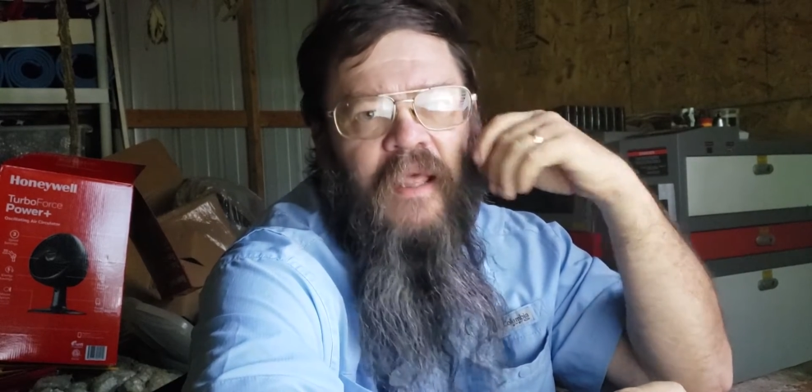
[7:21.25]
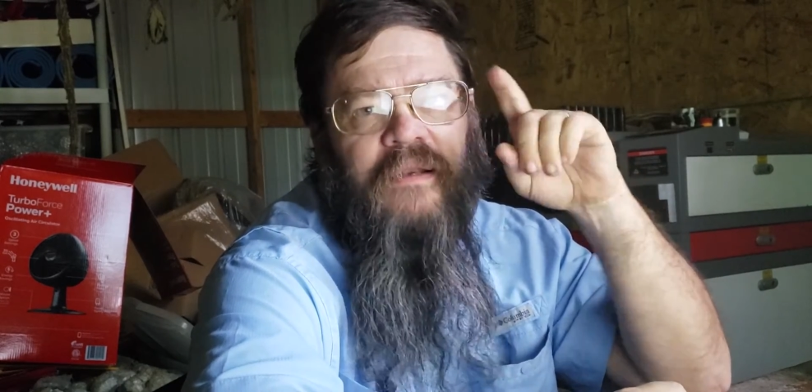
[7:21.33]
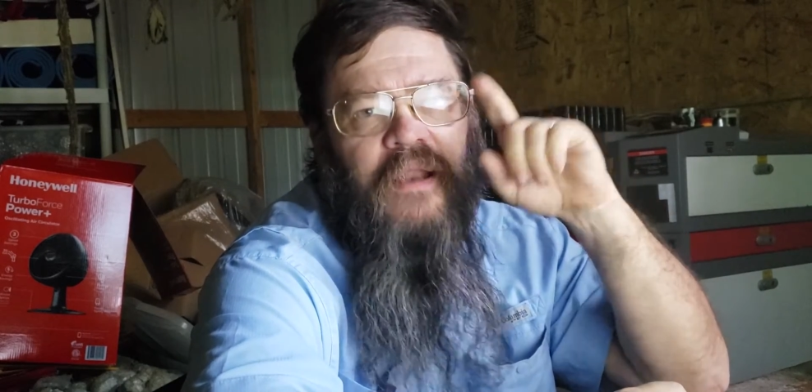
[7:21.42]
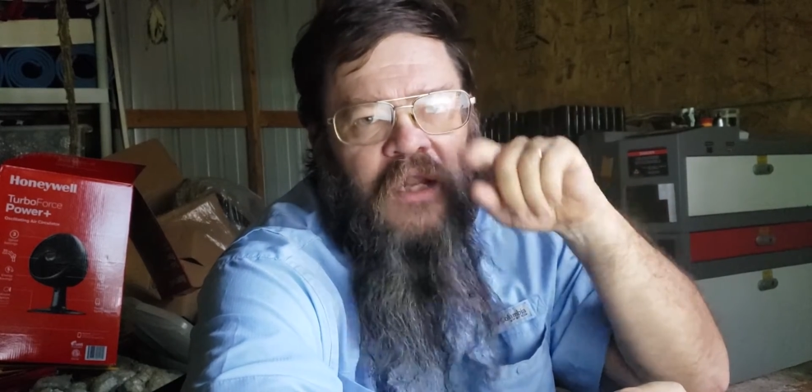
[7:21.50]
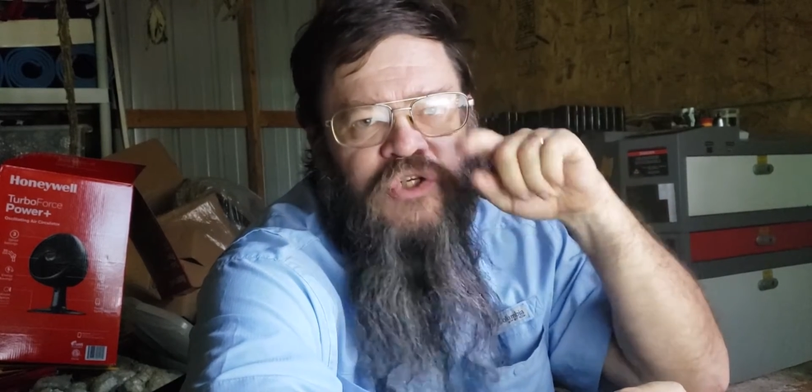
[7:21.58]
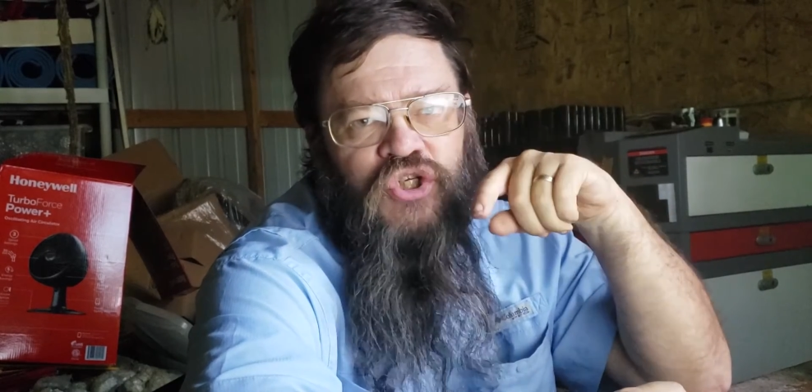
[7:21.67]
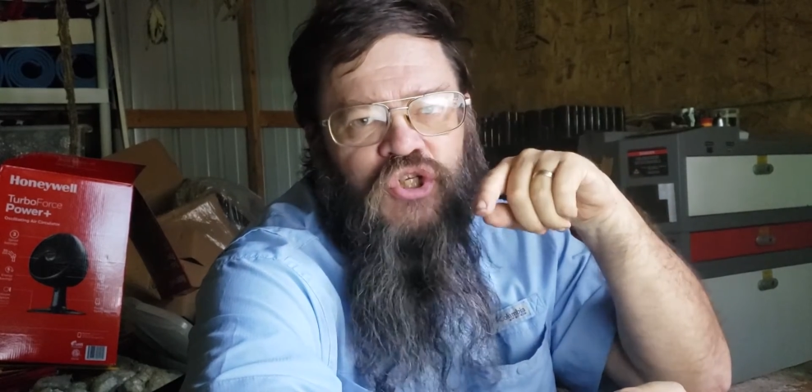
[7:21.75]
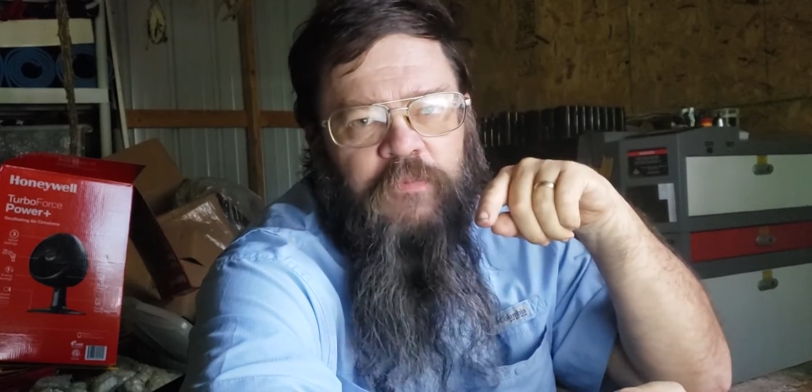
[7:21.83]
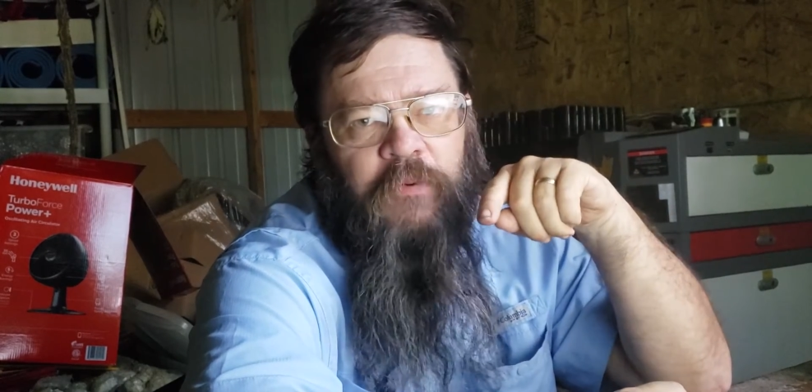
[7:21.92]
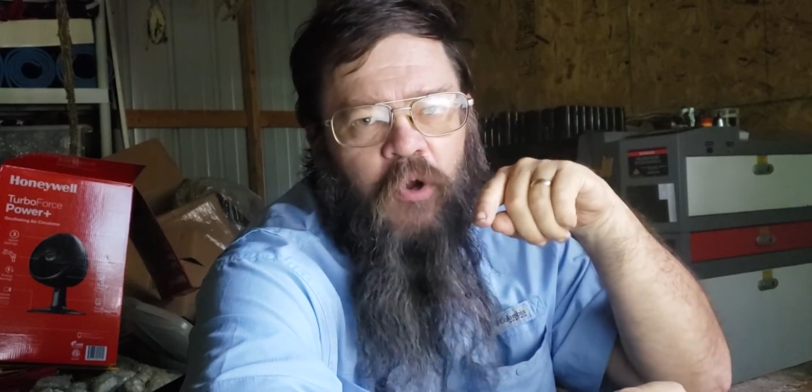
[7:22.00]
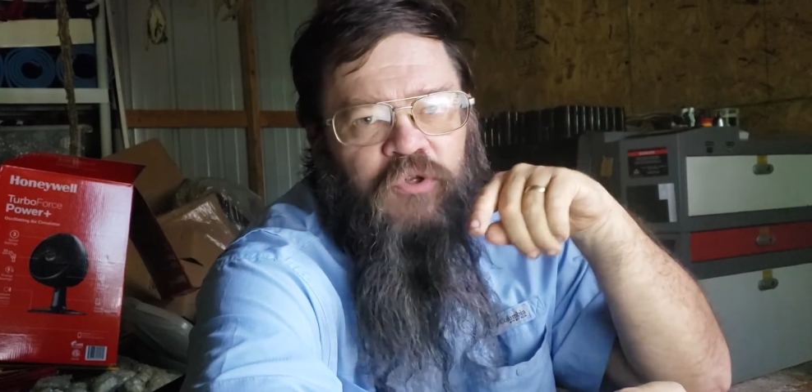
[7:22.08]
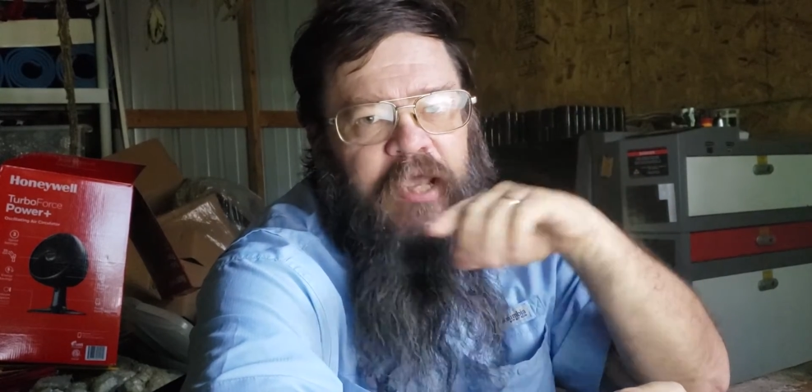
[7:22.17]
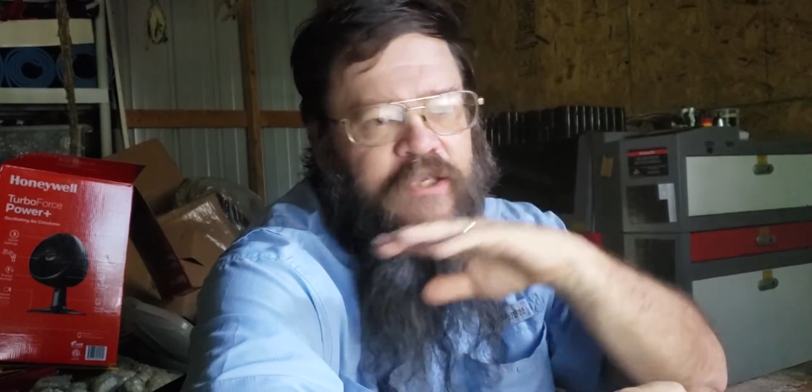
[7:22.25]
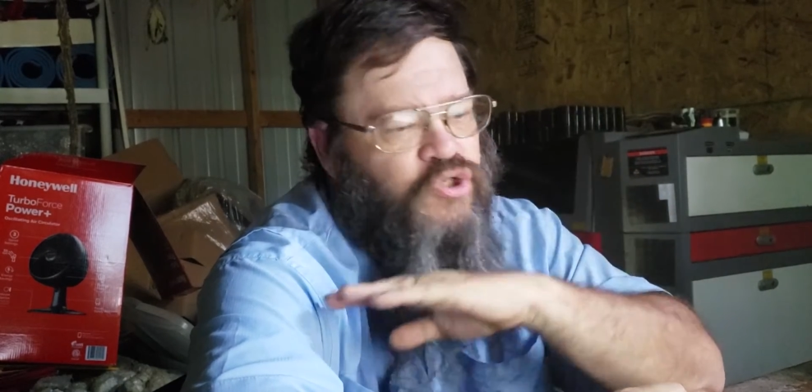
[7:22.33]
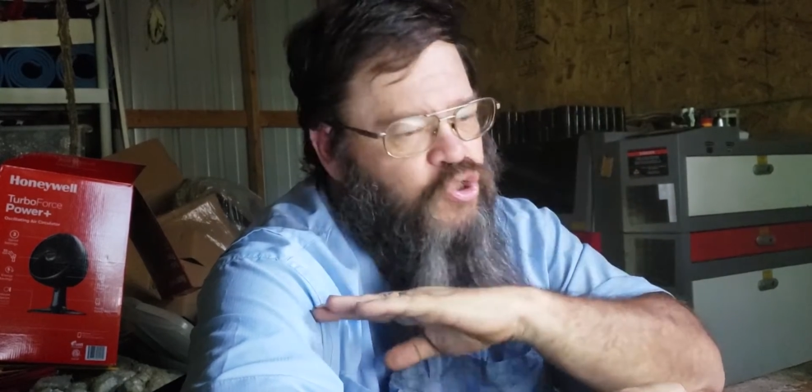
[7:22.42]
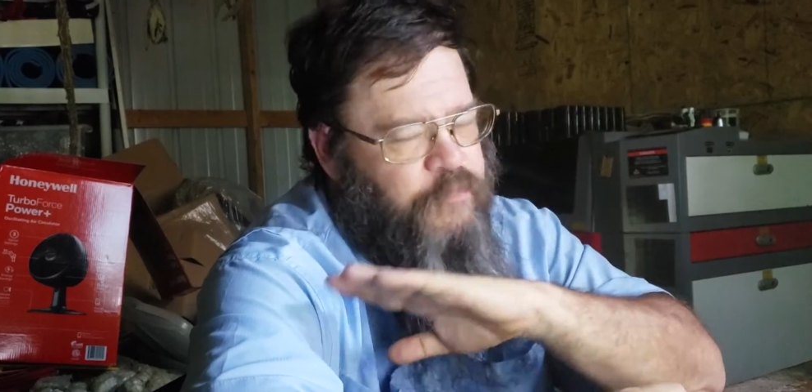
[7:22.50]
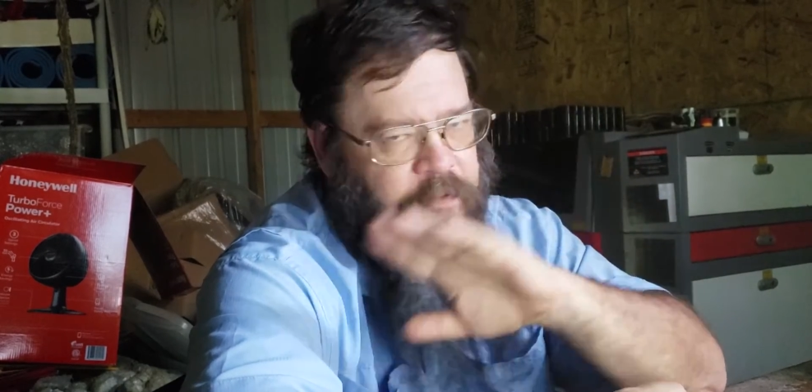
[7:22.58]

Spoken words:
not just the protesters,